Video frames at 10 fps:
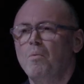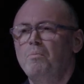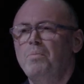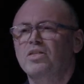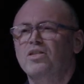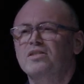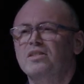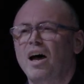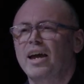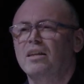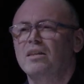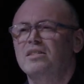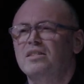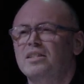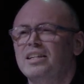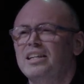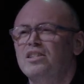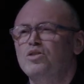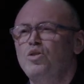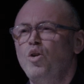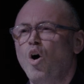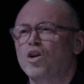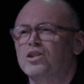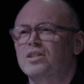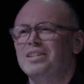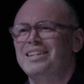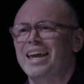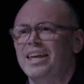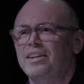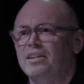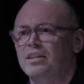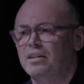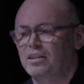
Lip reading: But the cyclist is not dead.